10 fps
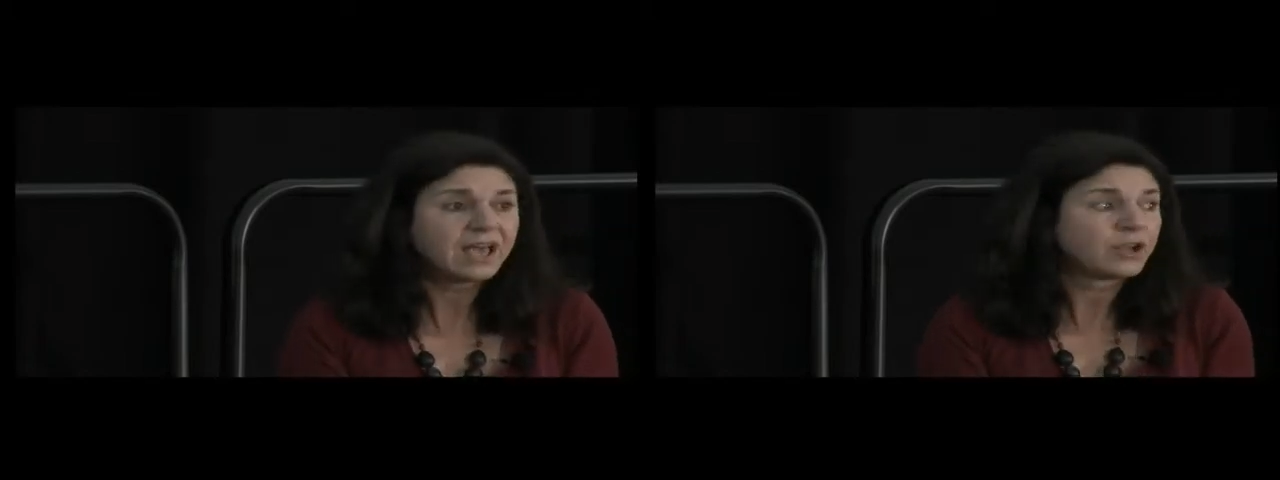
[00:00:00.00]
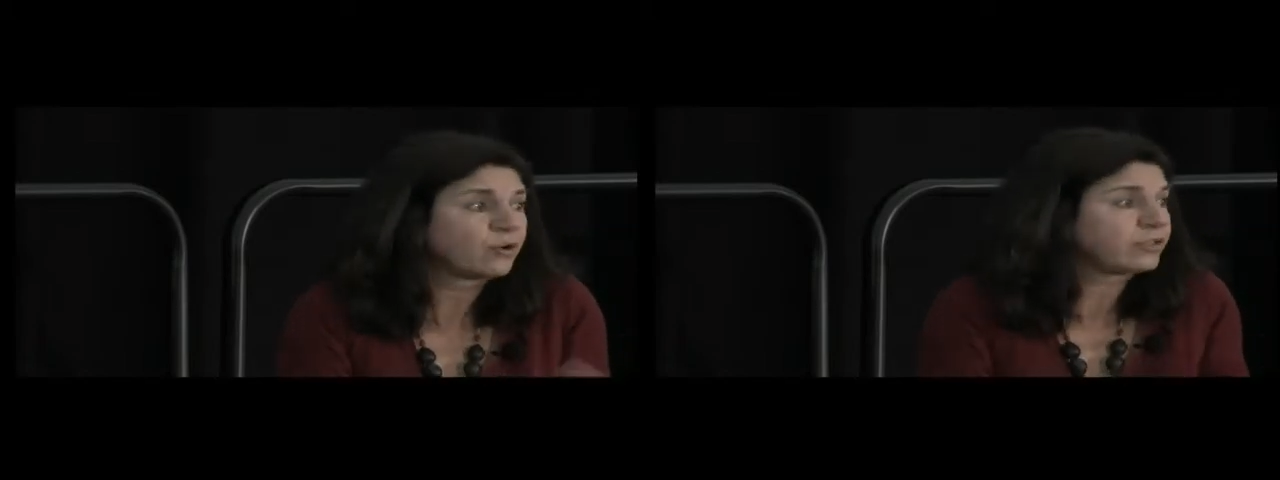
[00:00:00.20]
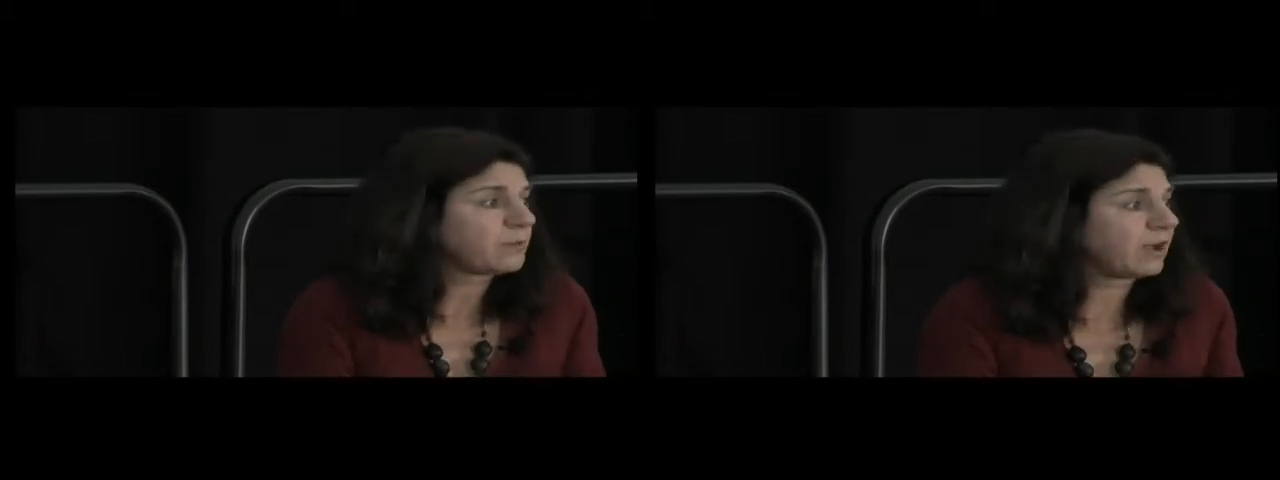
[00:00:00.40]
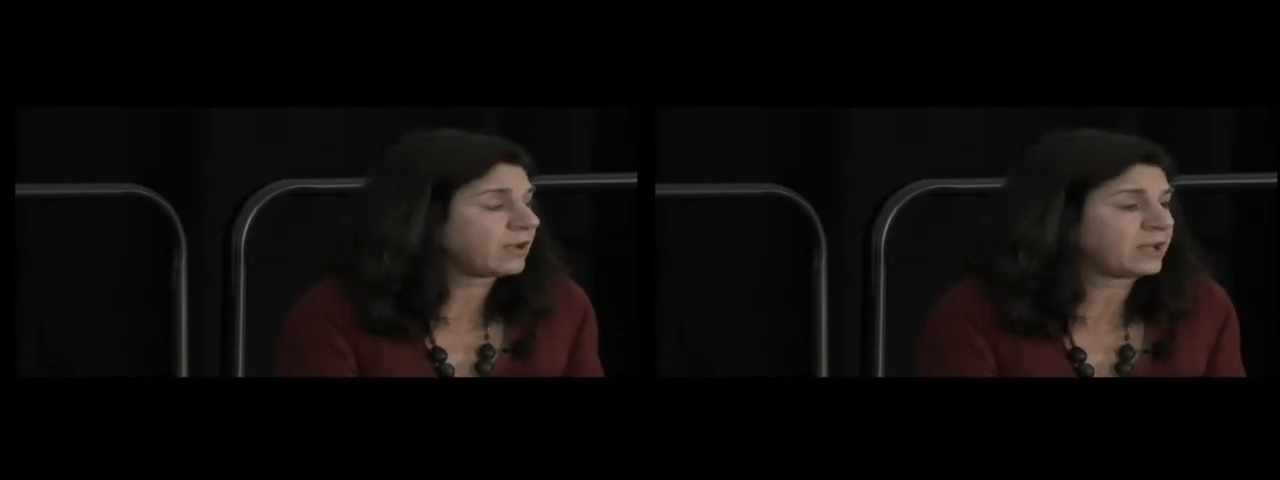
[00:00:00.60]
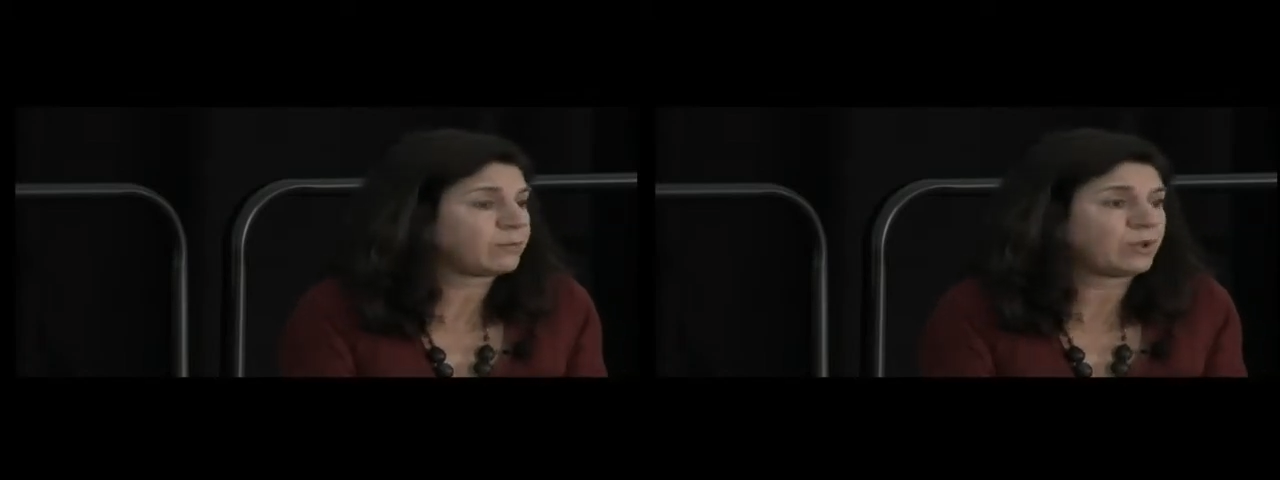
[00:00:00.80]
North
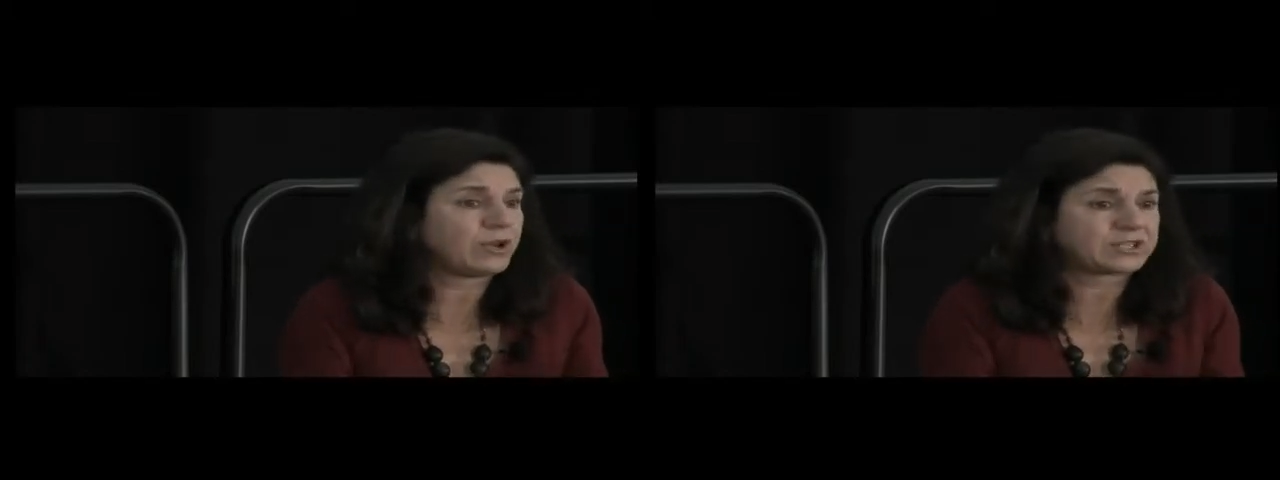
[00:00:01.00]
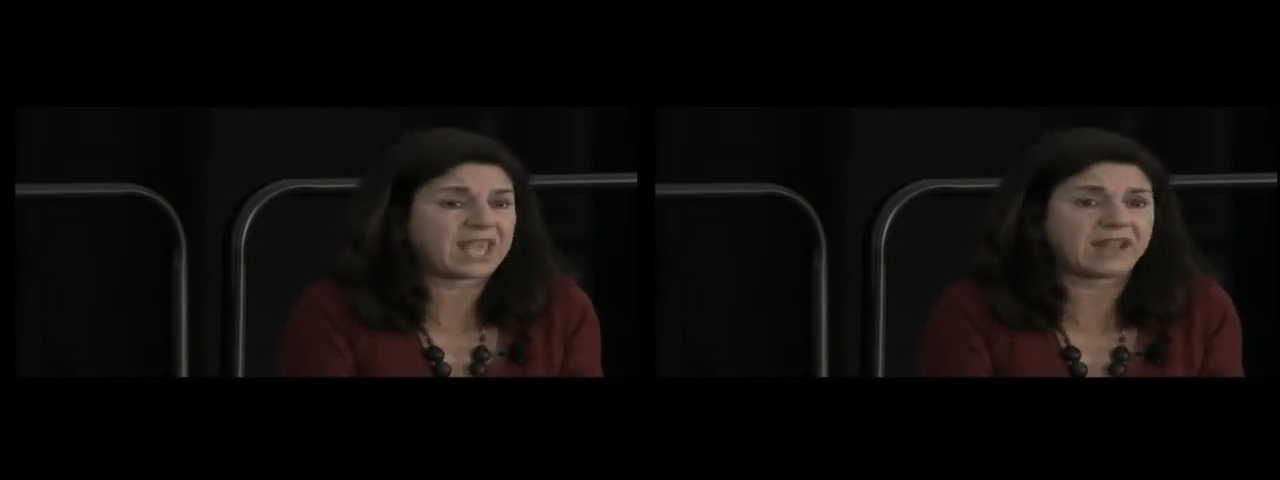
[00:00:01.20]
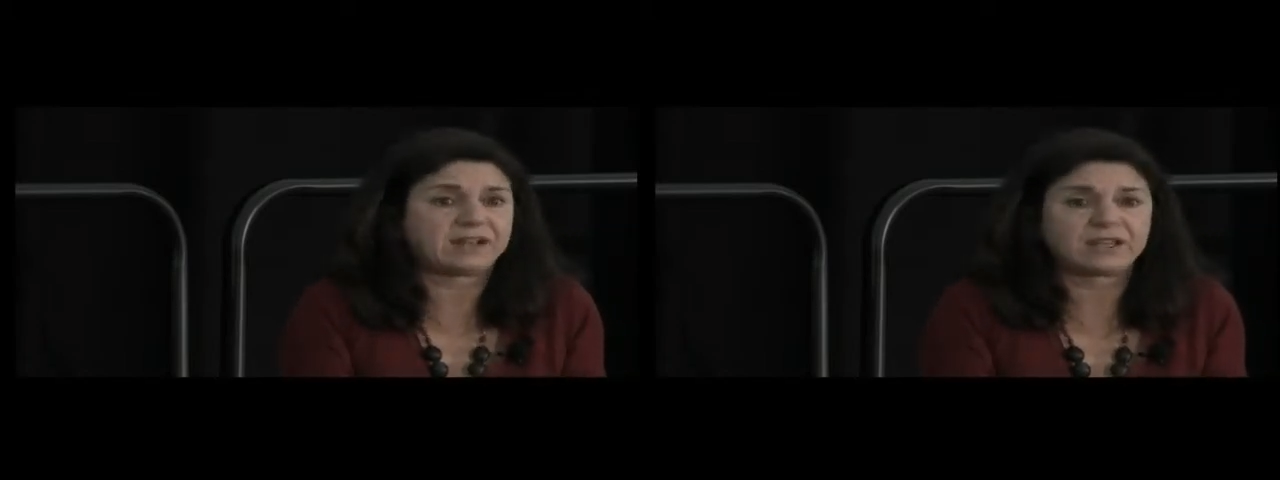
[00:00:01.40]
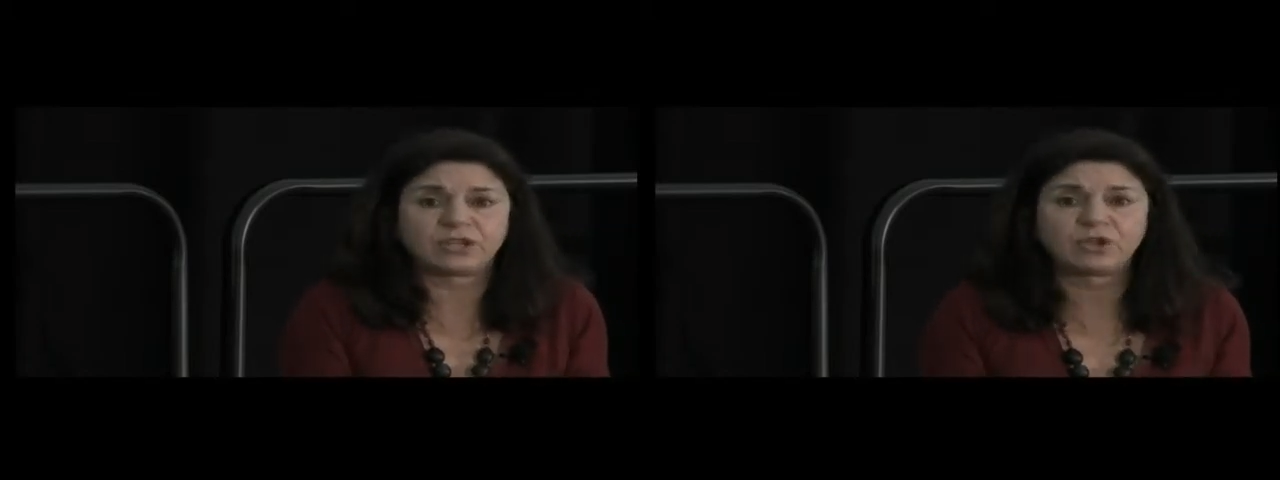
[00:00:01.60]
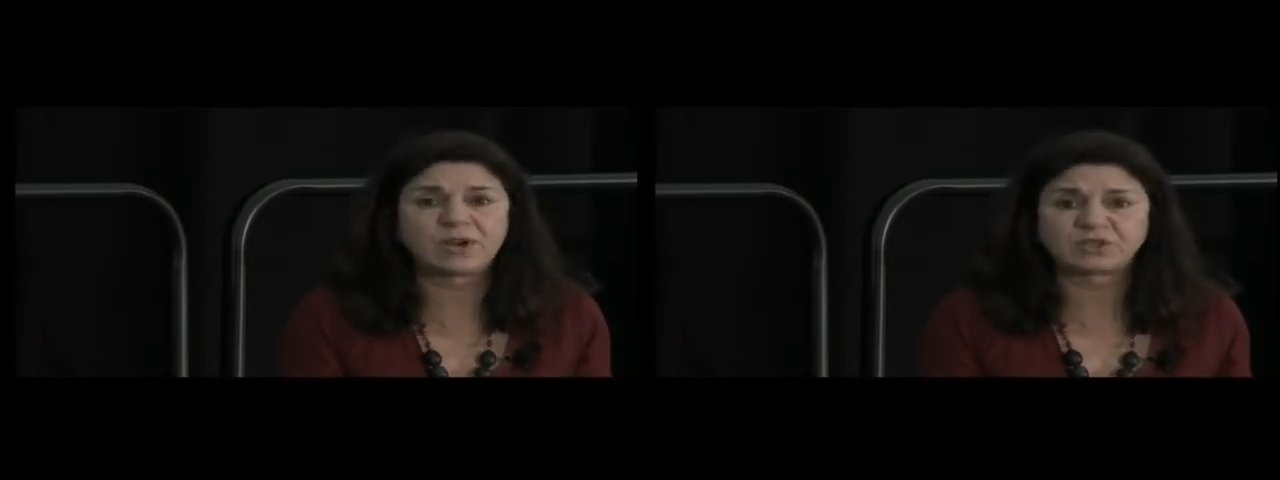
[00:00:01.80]
American employers, Canada and
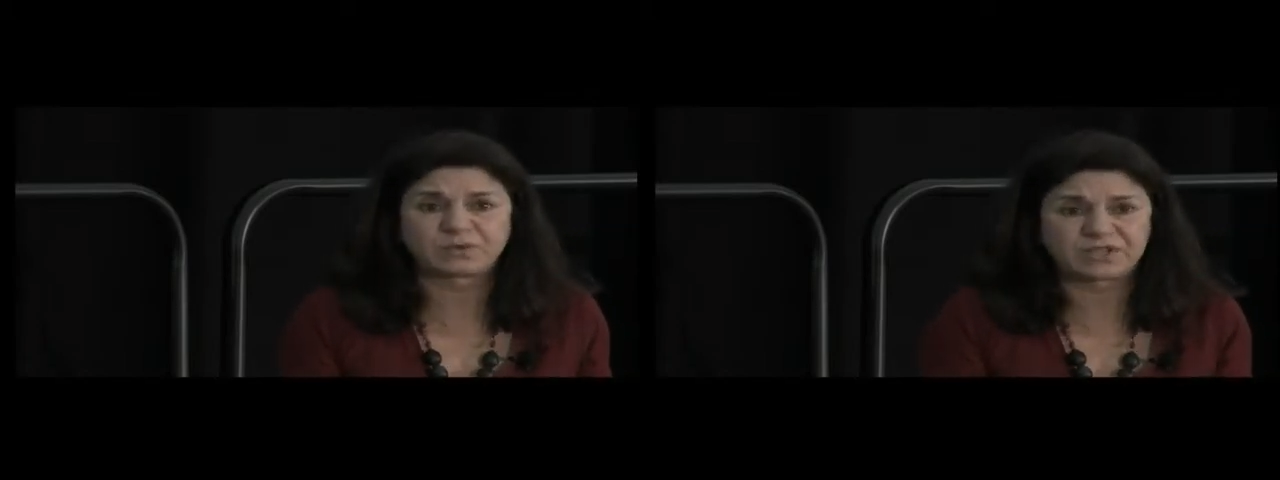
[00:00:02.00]
US was